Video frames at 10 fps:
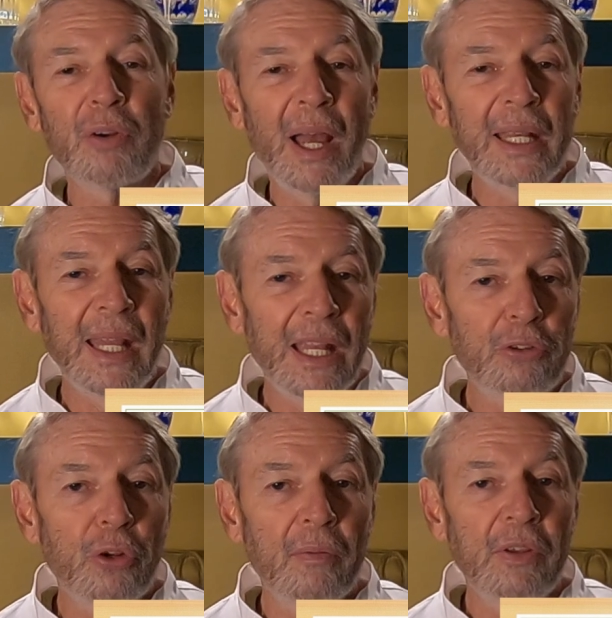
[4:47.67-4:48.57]
dried
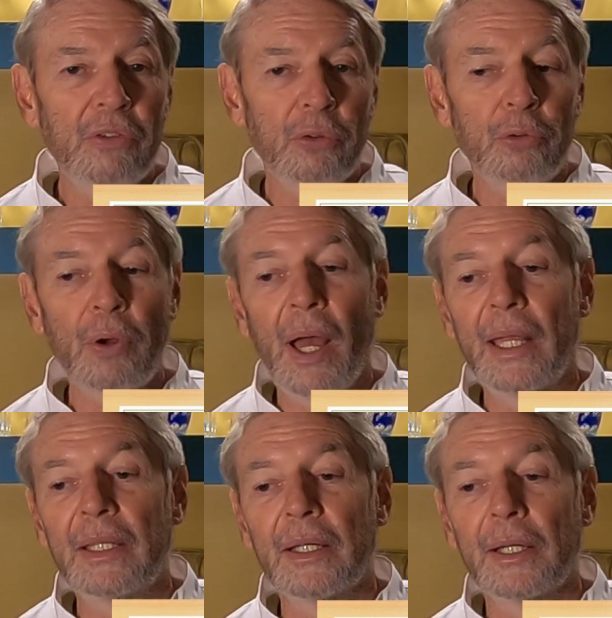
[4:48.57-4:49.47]
anchovies or
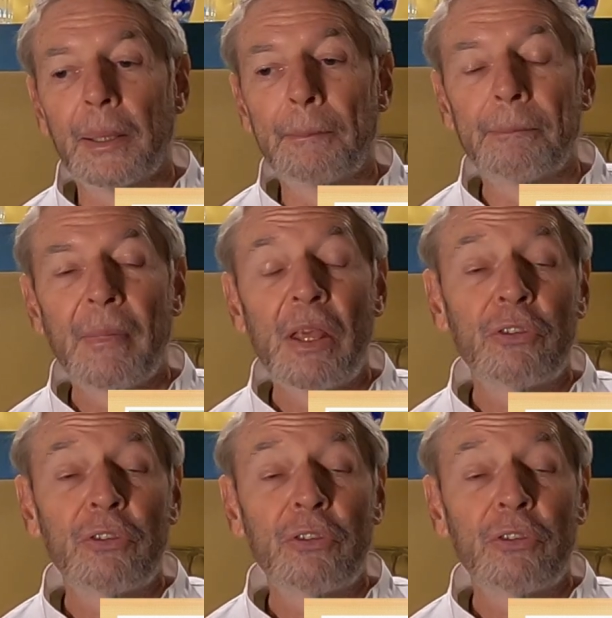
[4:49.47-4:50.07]
dried um,